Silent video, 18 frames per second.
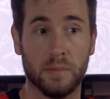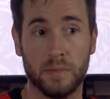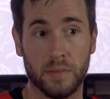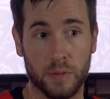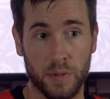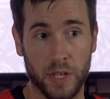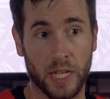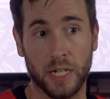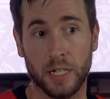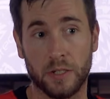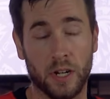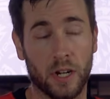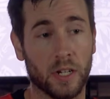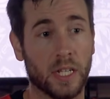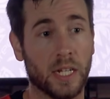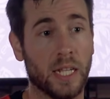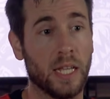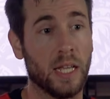Speaking of
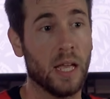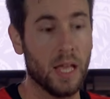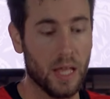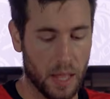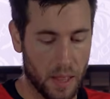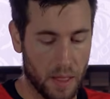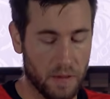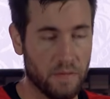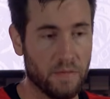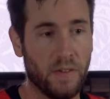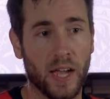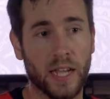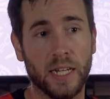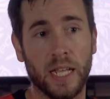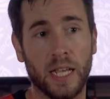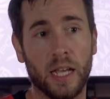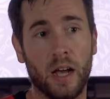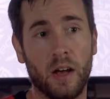targeting,
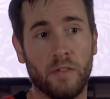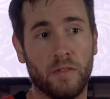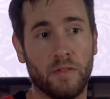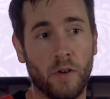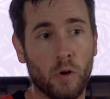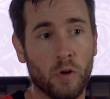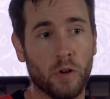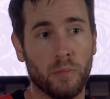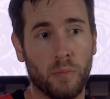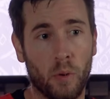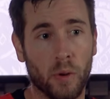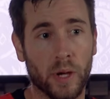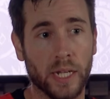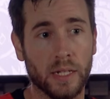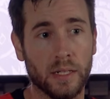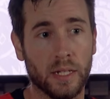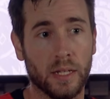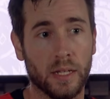finding a focal
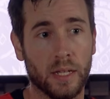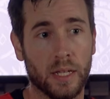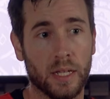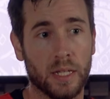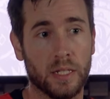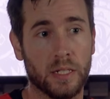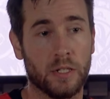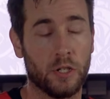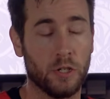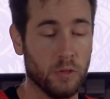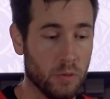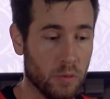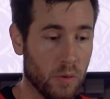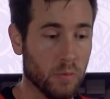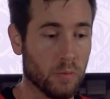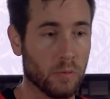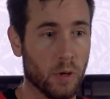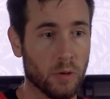point
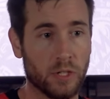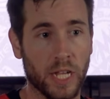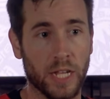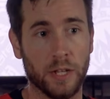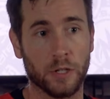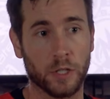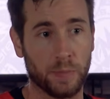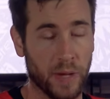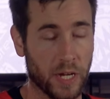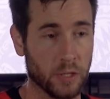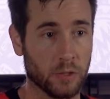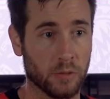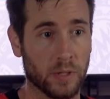to rotate your spares